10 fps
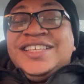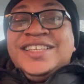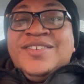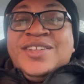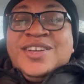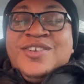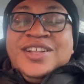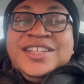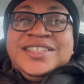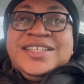what they
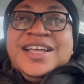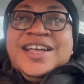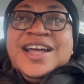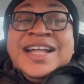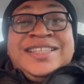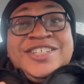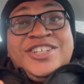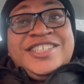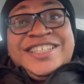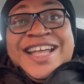call it, attention is